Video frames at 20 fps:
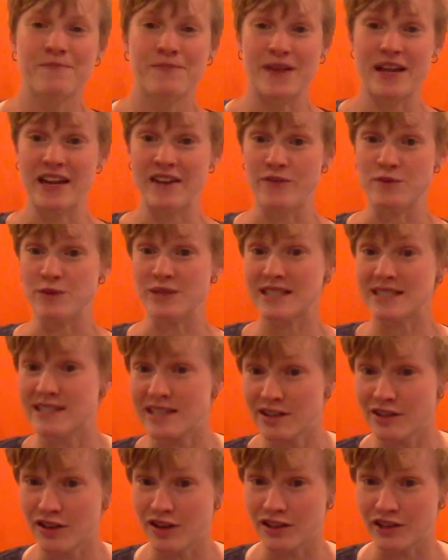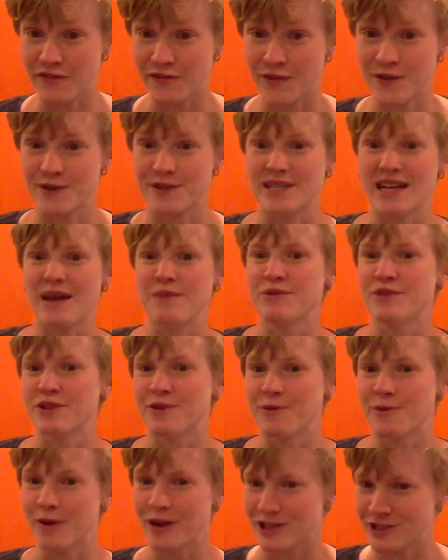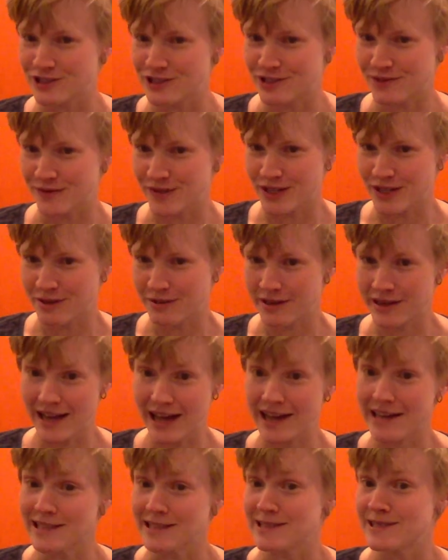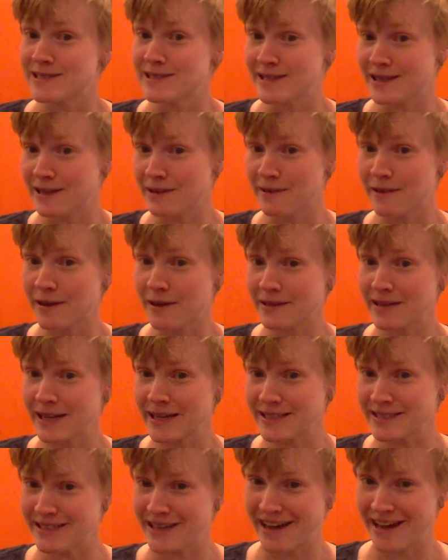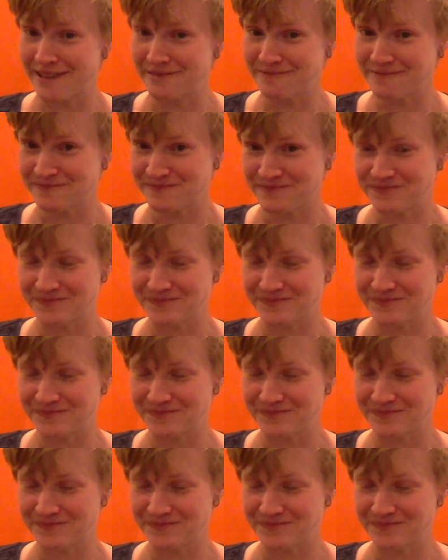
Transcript: And if you didn't sing along the first time, you can watch this video again and sing along next time.